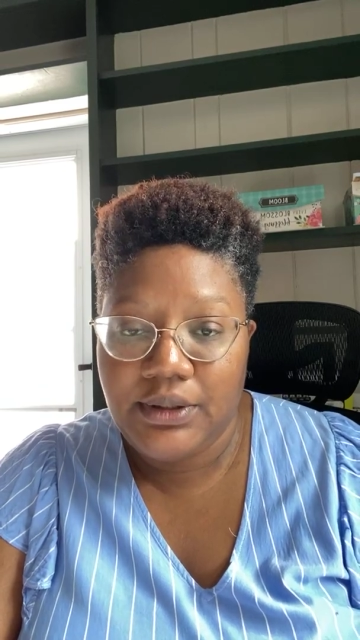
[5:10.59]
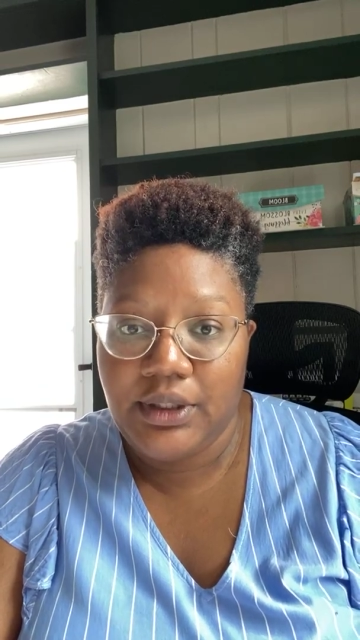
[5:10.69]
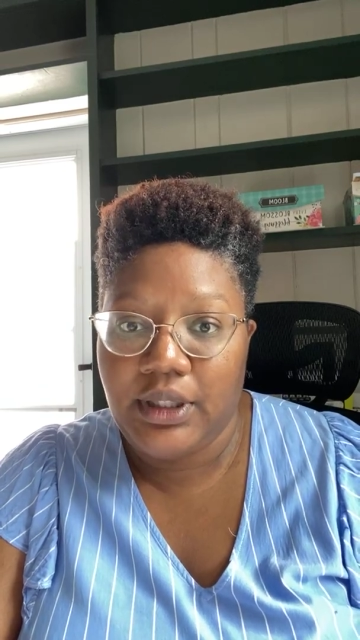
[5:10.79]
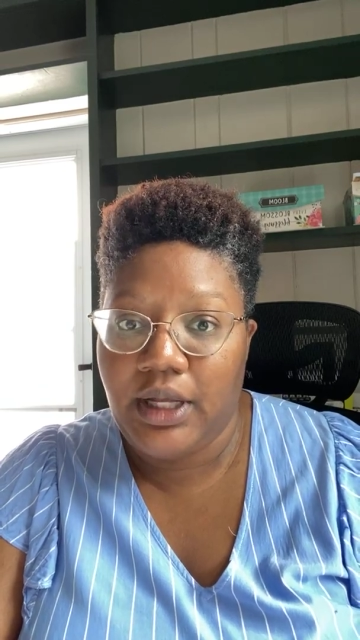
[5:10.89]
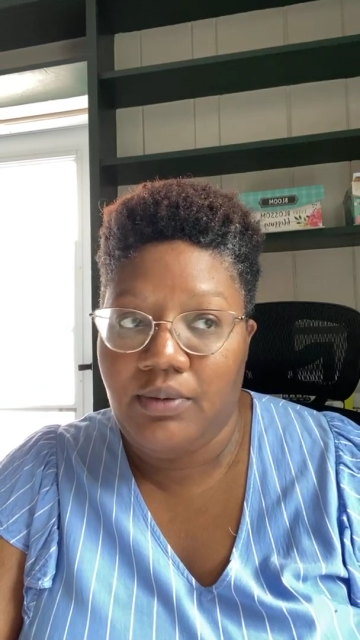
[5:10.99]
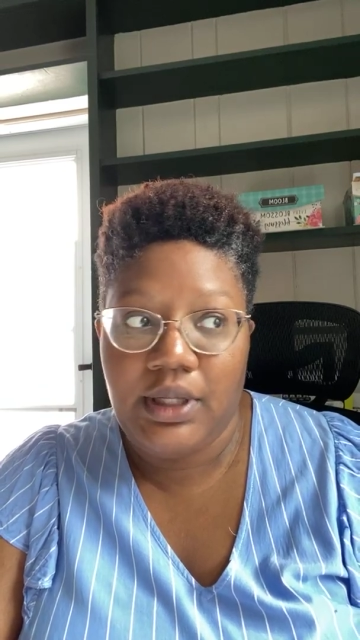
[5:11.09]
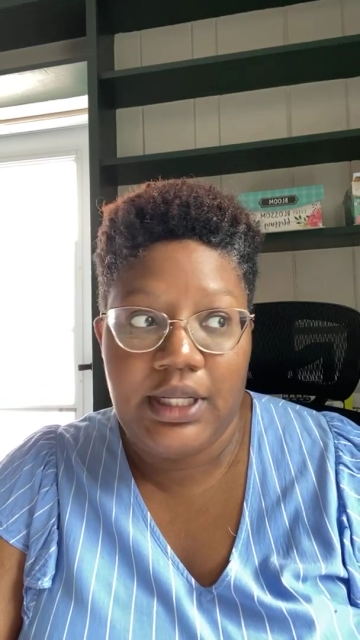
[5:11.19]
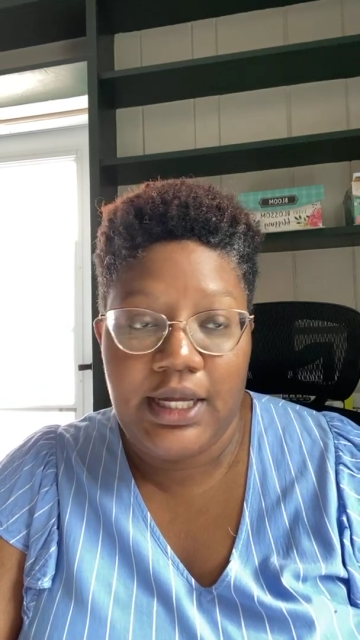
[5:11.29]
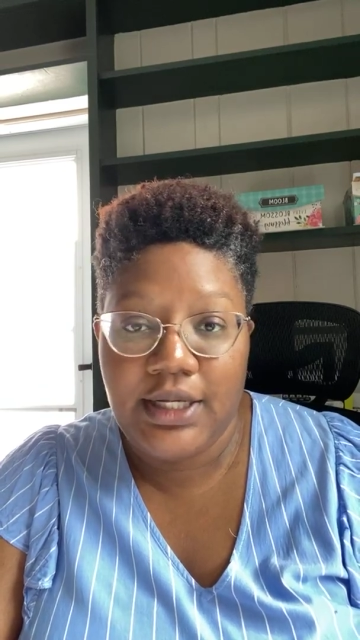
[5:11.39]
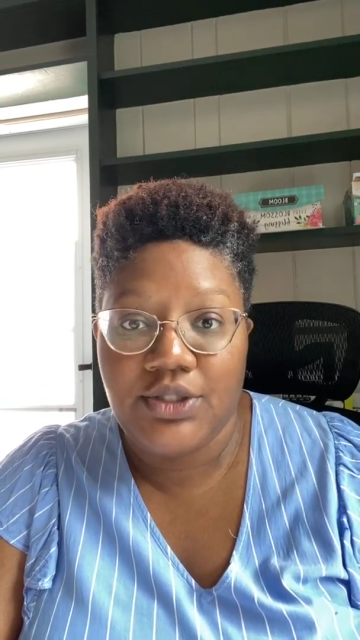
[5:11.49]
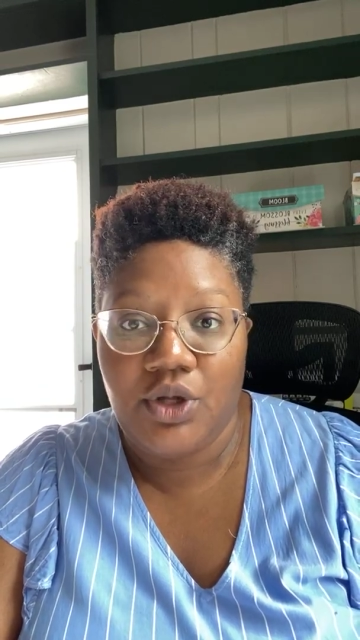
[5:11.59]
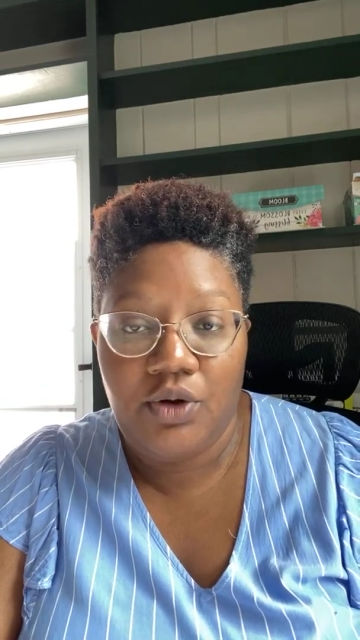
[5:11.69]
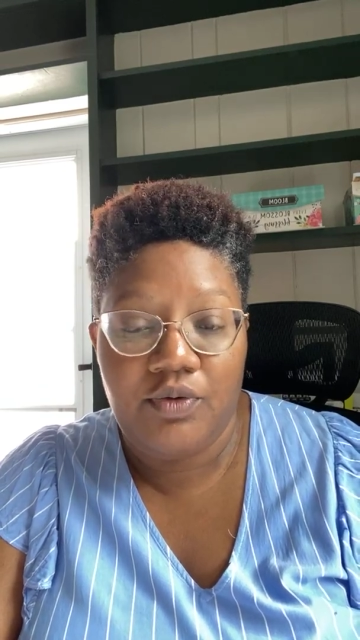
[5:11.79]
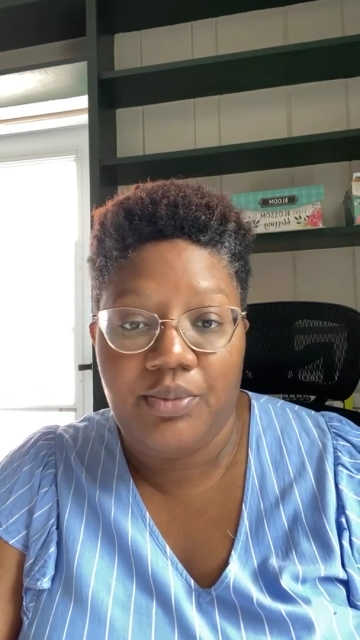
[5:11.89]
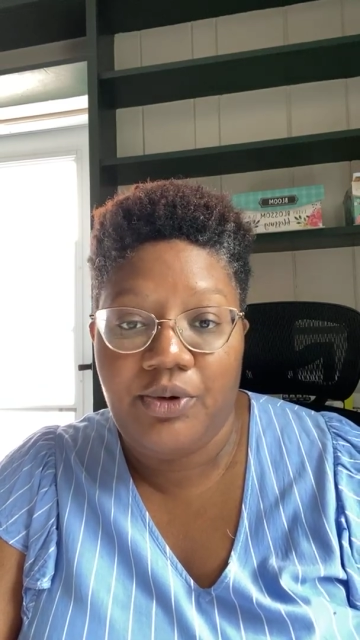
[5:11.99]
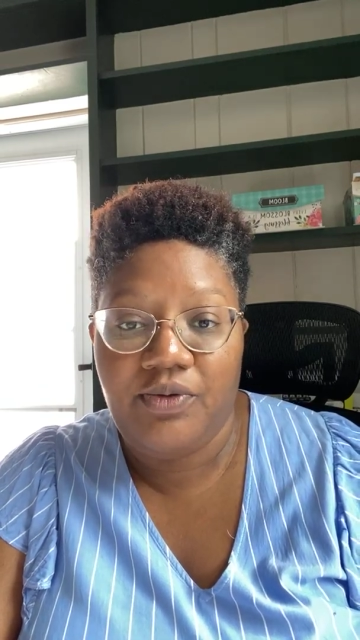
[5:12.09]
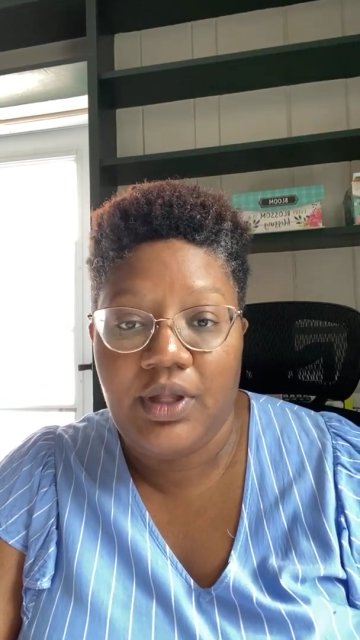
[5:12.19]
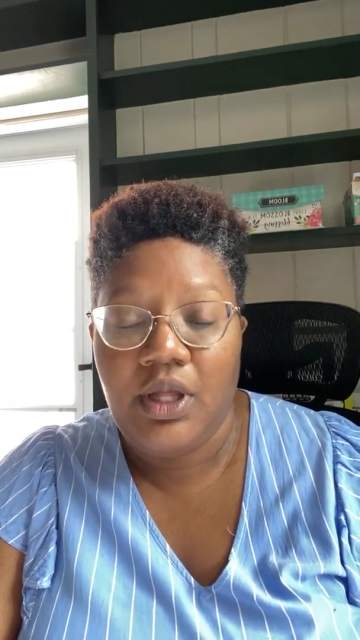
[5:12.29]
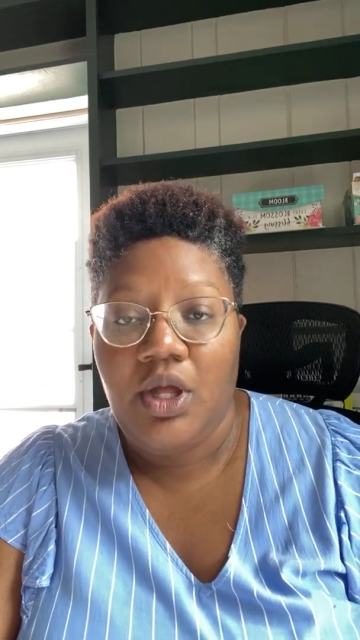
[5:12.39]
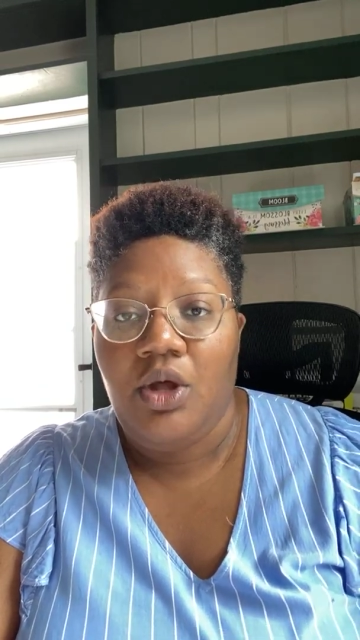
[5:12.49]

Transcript: You're like, what the heck is over improving?